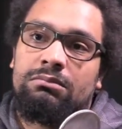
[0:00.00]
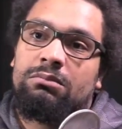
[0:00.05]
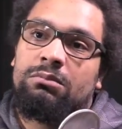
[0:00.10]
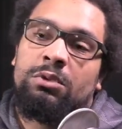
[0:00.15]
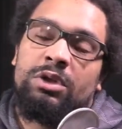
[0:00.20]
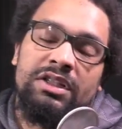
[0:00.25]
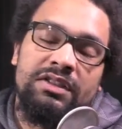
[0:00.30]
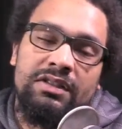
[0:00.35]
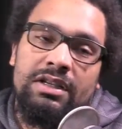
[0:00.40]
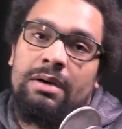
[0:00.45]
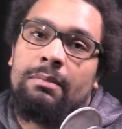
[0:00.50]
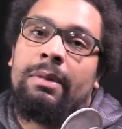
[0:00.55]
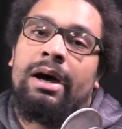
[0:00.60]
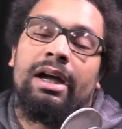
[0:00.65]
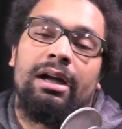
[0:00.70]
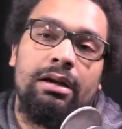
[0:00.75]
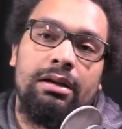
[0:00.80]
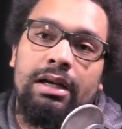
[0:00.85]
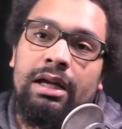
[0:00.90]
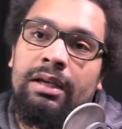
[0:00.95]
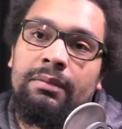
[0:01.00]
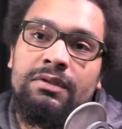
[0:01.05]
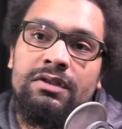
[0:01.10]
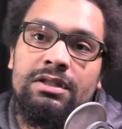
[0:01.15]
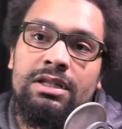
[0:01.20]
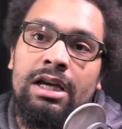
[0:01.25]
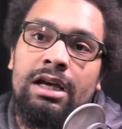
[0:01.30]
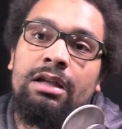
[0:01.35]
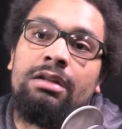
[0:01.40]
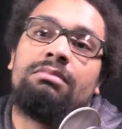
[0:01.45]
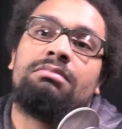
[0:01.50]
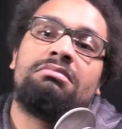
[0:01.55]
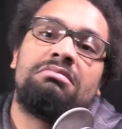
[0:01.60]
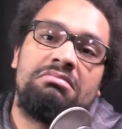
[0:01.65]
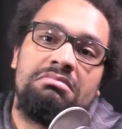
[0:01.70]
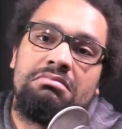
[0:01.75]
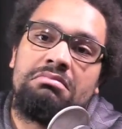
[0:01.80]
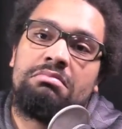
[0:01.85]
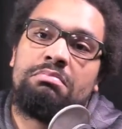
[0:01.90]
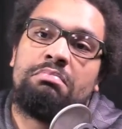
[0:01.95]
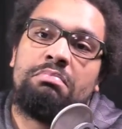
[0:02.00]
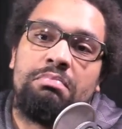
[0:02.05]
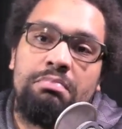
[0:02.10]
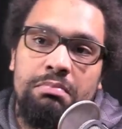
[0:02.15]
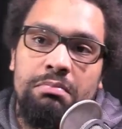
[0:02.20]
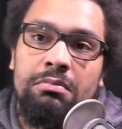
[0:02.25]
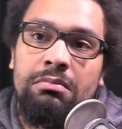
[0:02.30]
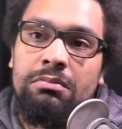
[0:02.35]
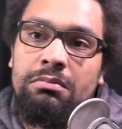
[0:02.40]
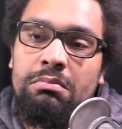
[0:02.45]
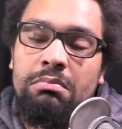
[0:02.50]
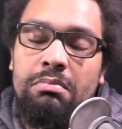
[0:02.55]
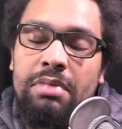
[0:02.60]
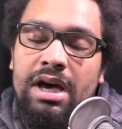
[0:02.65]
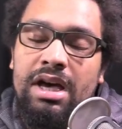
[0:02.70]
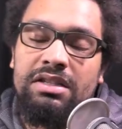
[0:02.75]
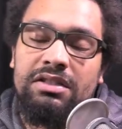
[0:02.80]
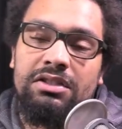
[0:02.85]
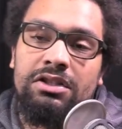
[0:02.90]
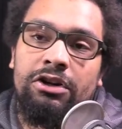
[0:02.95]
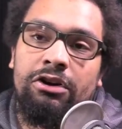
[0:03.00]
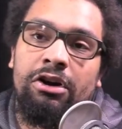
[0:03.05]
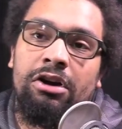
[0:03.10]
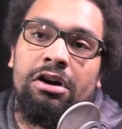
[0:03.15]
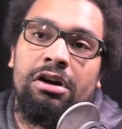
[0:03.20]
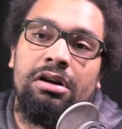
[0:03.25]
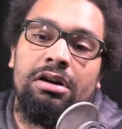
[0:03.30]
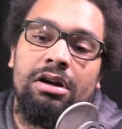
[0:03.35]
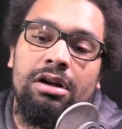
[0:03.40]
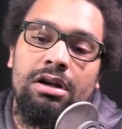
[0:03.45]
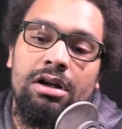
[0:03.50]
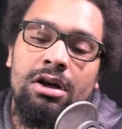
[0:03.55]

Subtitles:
reset my game state, pass turn.